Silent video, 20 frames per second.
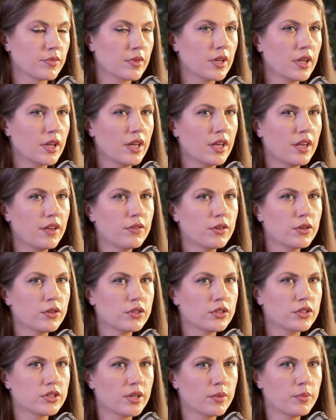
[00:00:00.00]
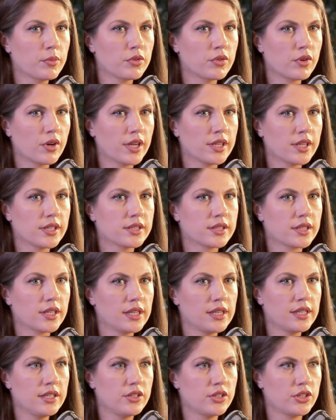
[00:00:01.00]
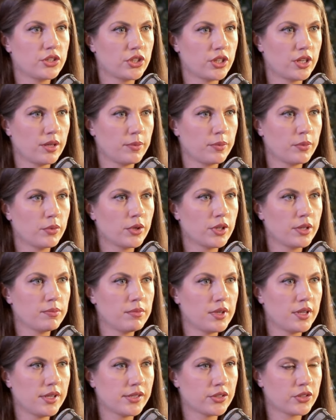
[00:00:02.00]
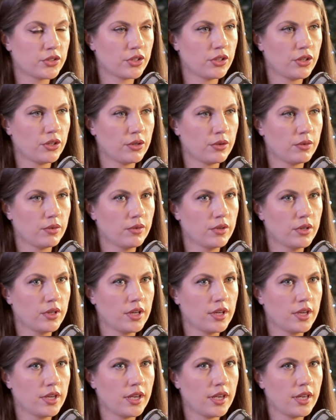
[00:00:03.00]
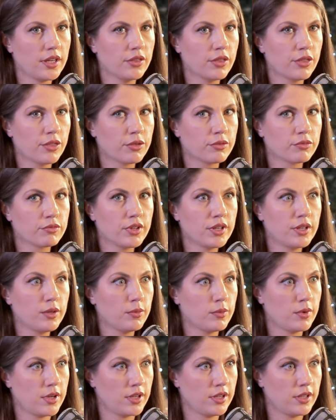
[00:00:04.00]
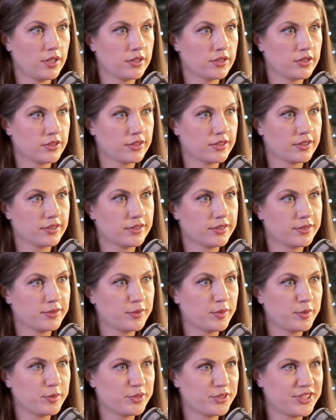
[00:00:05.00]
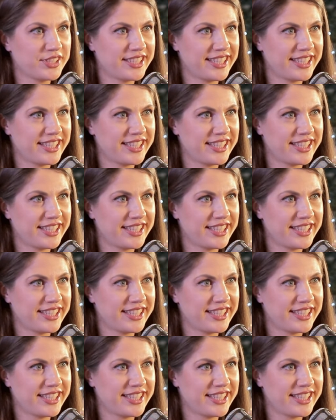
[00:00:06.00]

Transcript: So. If you could summarize leadership, what it means to you in 3 words, what would you